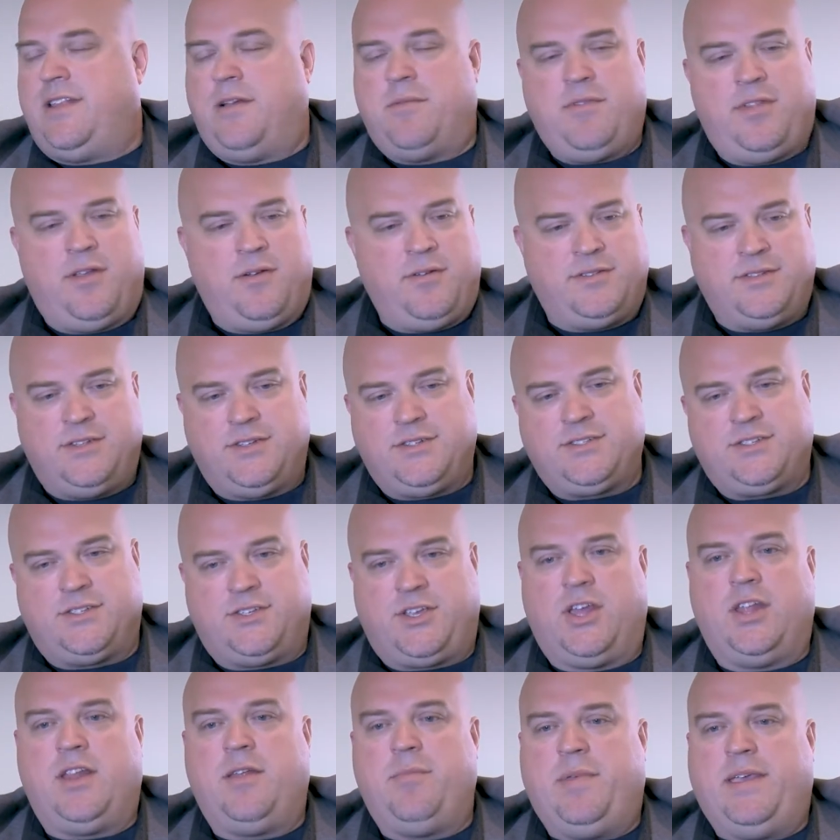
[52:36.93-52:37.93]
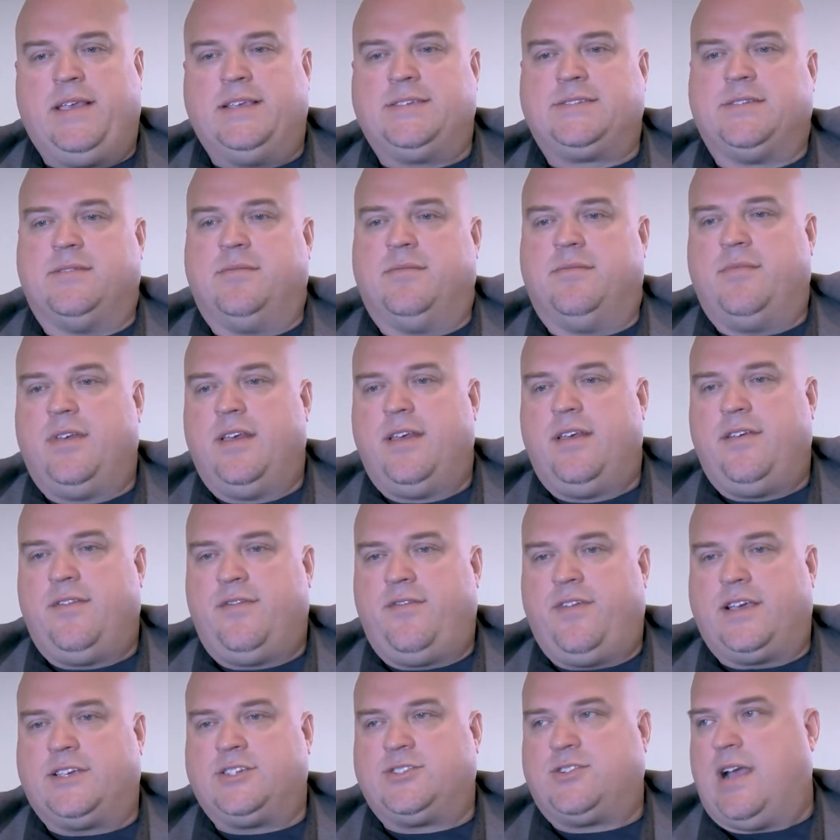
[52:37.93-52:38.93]
There, there, there's going to be some
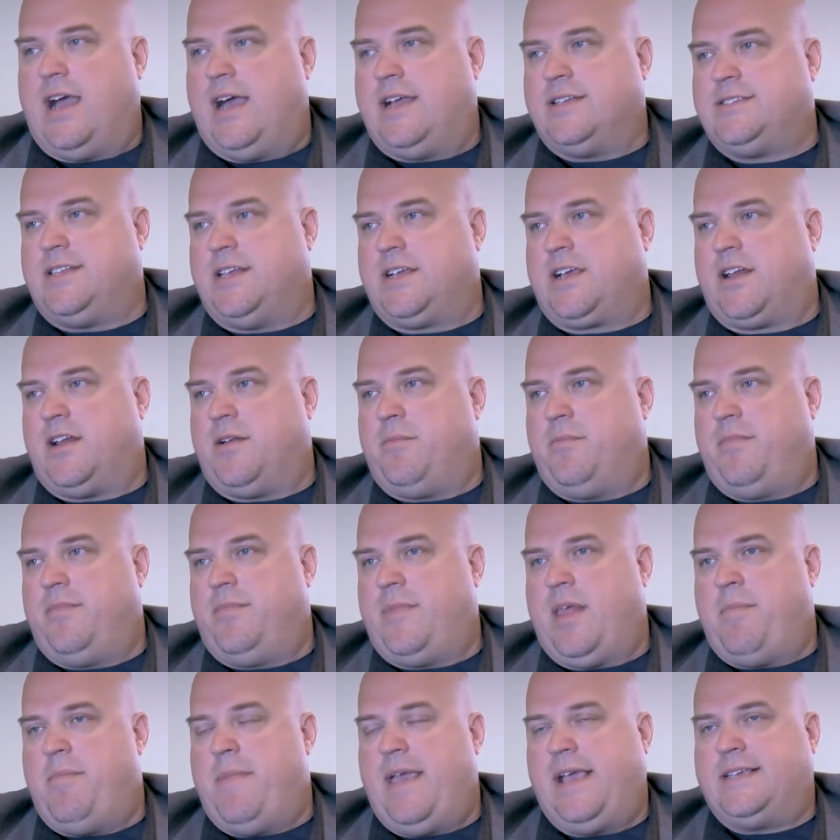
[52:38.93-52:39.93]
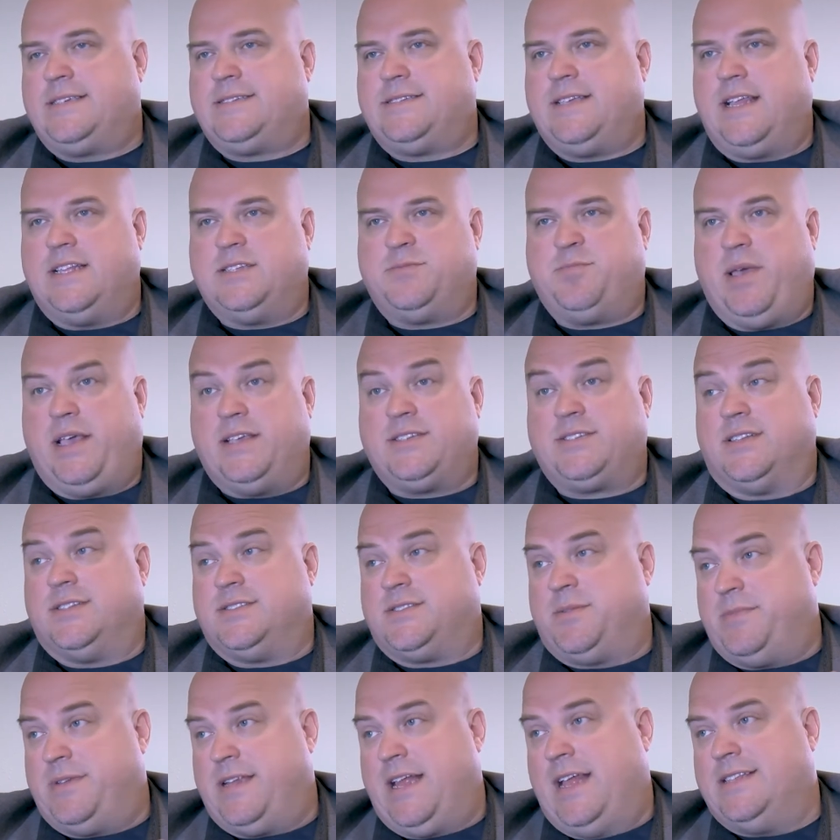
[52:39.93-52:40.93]
fixed routes that going that make sense based on
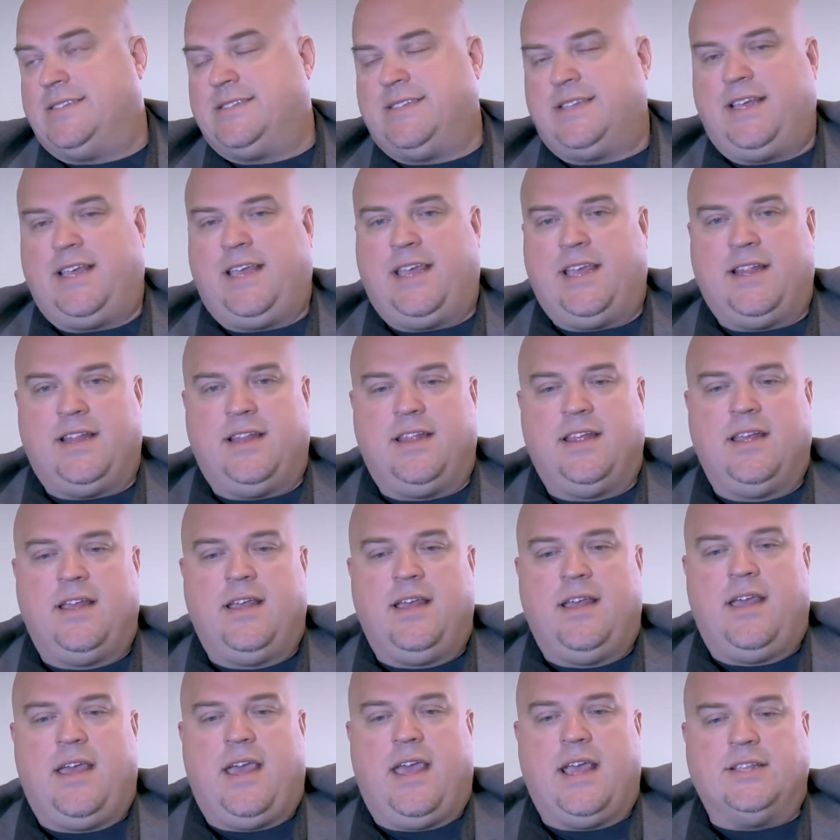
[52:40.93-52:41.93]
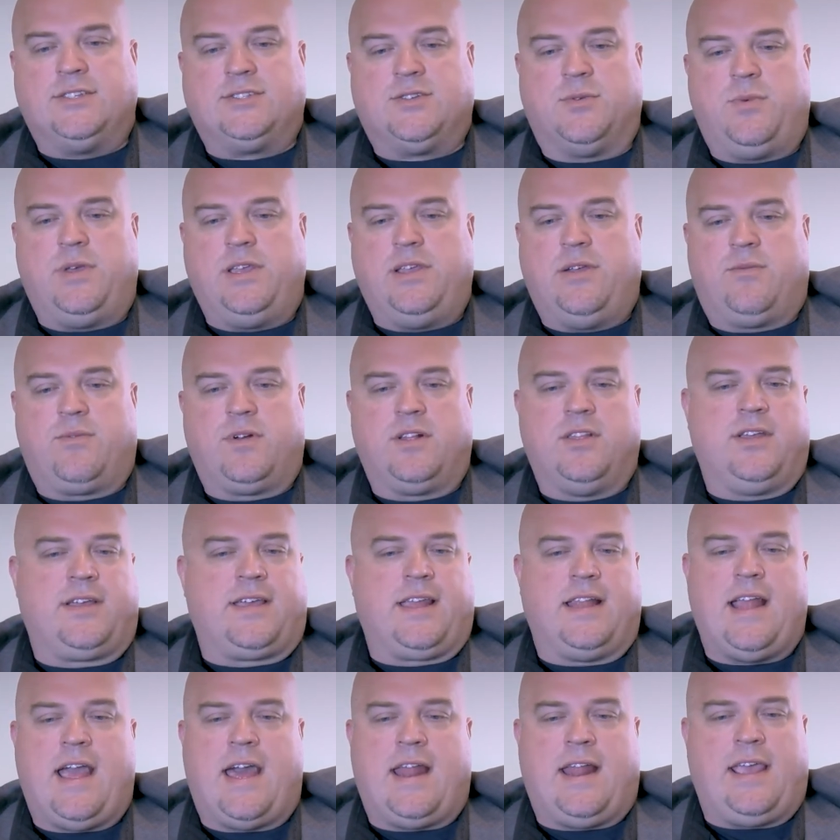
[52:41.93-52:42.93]
some density, and and so we, we're
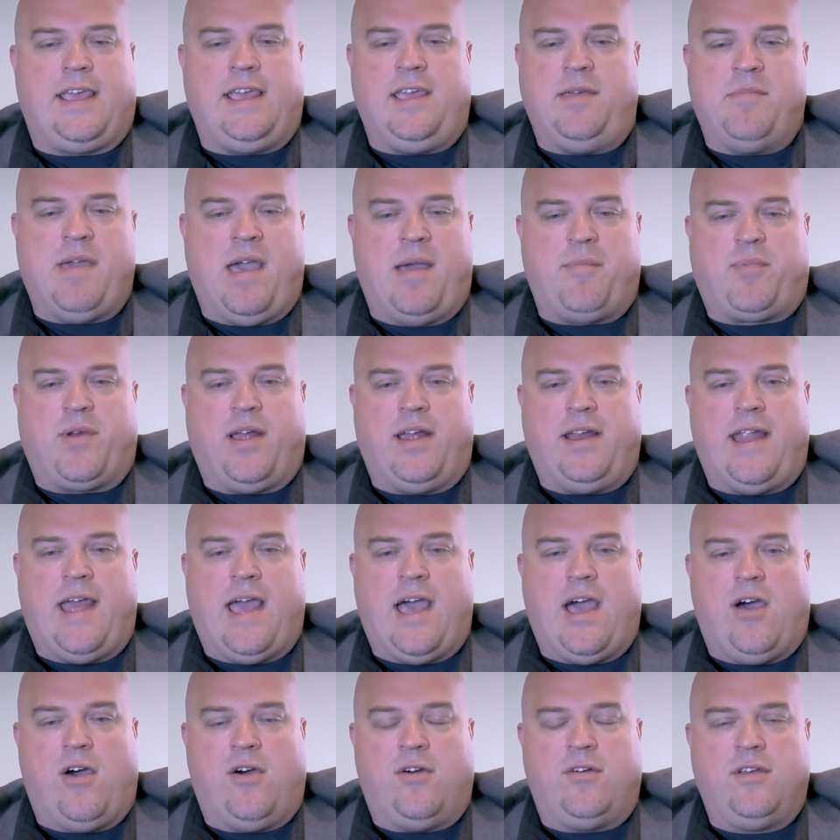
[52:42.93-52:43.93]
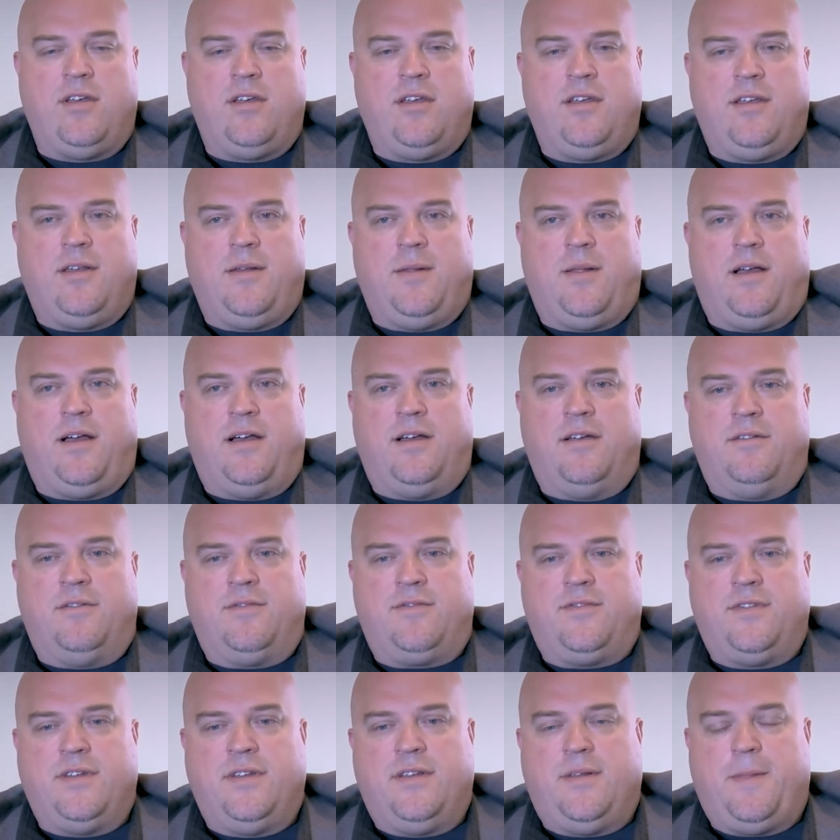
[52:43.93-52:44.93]
looking at a heat map right now
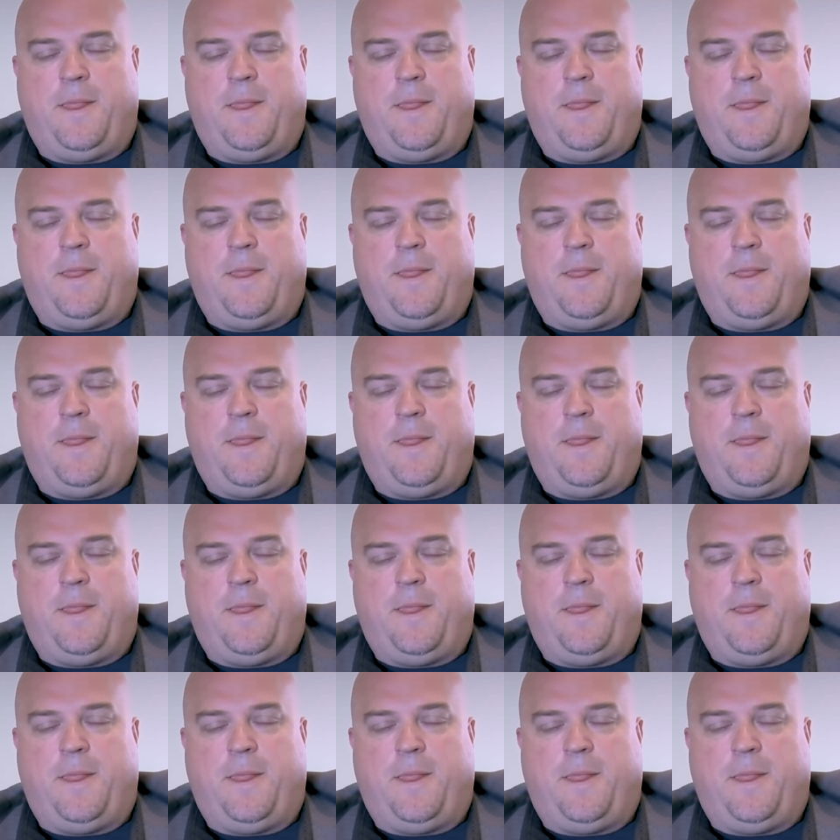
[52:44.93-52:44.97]
of